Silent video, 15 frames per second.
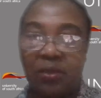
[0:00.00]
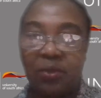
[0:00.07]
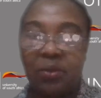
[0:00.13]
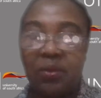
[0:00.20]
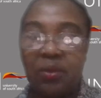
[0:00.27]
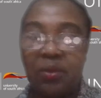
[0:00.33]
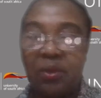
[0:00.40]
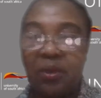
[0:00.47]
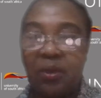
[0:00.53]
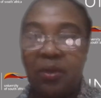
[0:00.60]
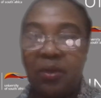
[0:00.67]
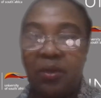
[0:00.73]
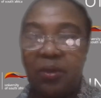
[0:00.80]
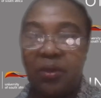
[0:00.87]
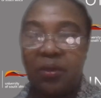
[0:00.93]
to,
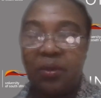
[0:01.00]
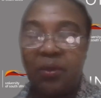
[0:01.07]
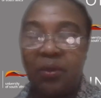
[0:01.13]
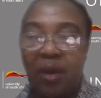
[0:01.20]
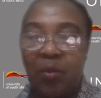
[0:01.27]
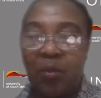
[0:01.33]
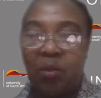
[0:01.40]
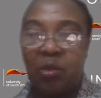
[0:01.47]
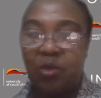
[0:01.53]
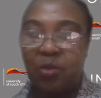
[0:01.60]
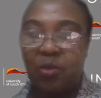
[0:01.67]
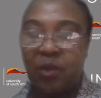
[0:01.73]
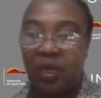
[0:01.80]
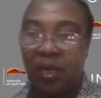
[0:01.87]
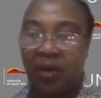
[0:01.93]
you are most
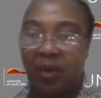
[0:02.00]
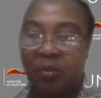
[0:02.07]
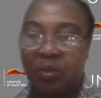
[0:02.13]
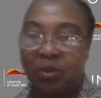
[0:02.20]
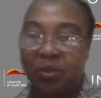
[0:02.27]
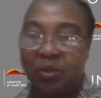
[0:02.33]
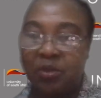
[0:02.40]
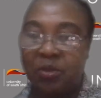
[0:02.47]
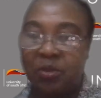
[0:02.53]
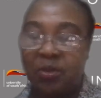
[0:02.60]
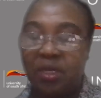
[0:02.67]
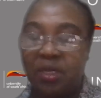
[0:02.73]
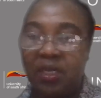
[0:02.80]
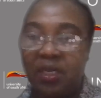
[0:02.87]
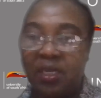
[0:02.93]
welcome to also
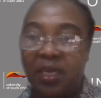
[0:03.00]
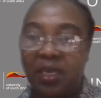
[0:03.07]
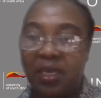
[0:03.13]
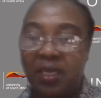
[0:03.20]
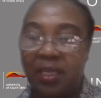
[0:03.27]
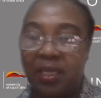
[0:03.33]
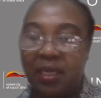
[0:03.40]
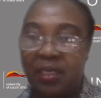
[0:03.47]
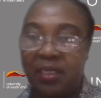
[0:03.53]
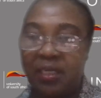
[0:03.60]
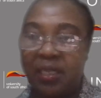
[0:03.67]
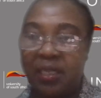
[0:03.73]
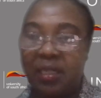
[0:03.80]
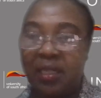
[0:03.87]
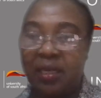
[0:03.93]
indicate that,
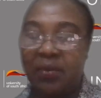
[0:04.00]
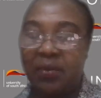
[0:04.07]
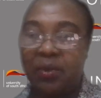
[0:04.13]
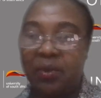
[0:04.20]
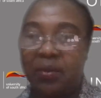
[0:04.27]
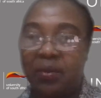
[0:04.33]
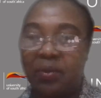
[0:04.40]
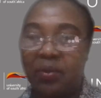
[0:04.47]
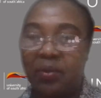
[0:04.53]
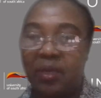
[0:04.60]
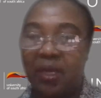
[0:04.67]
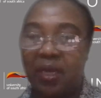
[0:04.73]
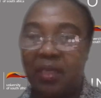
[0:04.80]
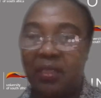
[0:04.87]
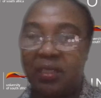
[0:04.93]
and then we
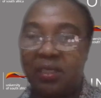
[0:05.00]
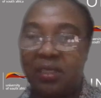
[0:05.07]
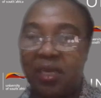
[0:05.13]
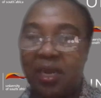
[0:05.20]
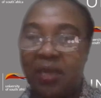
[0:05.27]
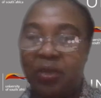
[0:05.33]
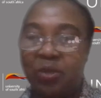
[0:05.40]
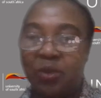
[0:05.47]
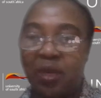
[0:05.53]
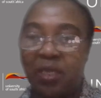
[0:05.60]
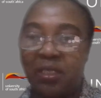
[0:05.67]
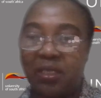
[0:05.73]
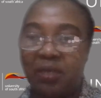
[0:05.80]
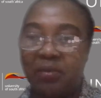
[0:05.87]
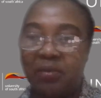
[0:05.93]
will try to
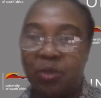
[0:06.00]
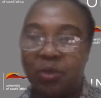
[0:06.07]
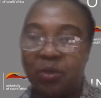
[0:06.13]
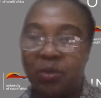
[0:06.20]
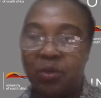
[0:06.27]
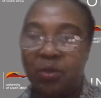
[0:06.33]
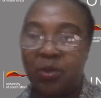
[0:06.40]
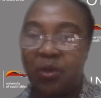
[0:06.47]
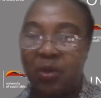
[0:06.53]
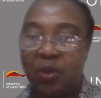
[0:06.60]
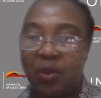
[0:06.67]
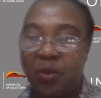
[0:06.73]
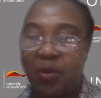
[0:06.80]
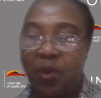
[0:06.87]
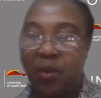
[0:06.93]
attend to
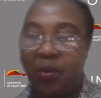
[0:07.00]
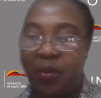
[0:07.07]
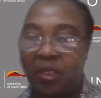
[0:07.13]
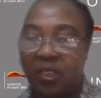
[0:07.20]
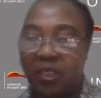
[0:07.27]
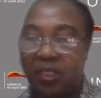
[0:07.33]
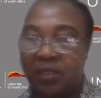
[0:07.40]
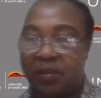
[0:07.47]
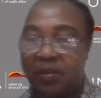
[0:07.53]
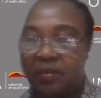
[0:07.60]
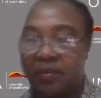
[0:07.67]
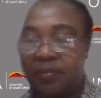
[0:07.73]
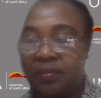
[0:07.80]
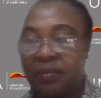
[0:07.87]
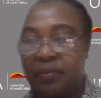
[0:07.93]
your question.
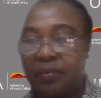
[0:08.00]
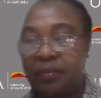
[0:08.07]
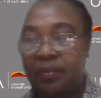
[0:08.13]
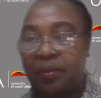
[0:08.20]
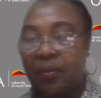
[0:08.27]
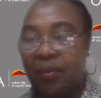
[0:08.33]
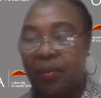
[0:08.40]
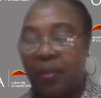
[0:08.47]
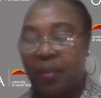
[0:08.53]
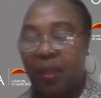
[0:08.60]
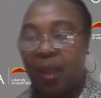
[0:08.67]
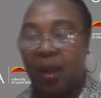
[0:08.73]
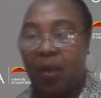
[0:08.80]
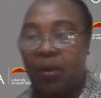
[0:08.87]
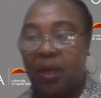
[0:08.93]

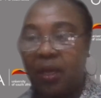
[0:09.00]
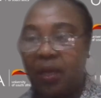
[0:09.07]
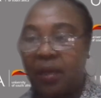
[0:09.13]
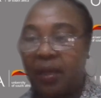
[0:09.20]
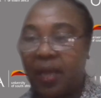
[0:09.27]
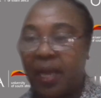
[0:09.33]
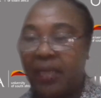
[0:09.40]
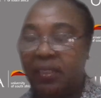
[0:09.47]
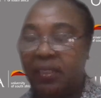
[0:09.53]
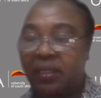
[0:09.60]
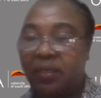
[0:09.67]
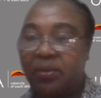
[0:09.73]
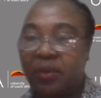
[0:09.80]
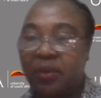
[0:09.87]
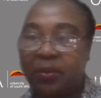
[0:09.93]
Okay, I
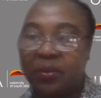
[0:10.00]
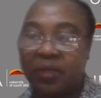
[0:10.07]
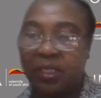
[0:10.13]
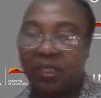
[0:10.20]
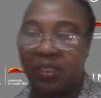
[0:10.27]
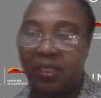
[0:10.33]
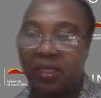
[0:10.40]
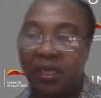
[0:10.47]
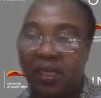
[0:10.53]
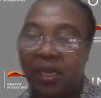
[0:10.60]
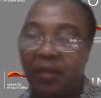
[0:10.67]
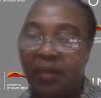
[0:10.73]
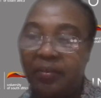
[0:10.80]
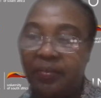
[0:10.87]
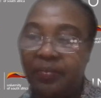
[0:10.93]
see one question
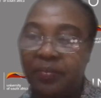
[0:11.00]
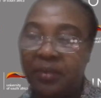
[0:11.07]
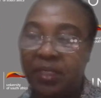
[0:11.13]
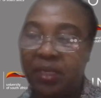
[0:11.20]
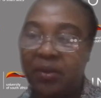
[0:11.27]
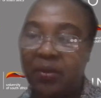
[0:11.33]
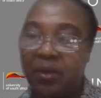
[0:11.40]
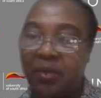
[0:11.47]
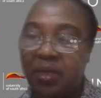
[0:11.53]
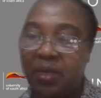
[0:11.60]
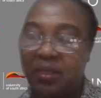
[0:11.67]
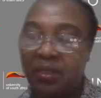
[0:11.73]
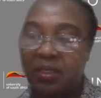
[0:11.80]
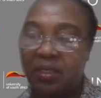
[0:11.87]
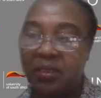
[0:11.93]
here.
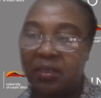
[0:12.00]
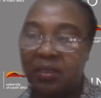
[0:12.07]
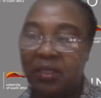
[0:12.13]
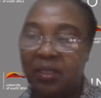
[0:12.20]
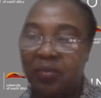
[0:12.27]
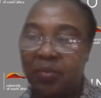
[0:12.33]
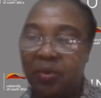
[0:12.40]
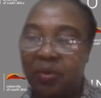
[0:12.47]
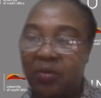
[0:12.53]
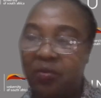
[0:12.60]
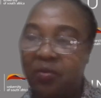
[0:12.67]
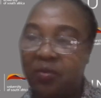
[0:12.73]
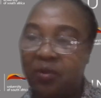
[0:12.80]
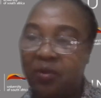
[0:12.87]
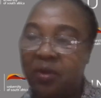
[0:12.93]
Anonymous says, "Dear
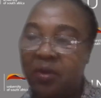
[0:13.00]
Prof,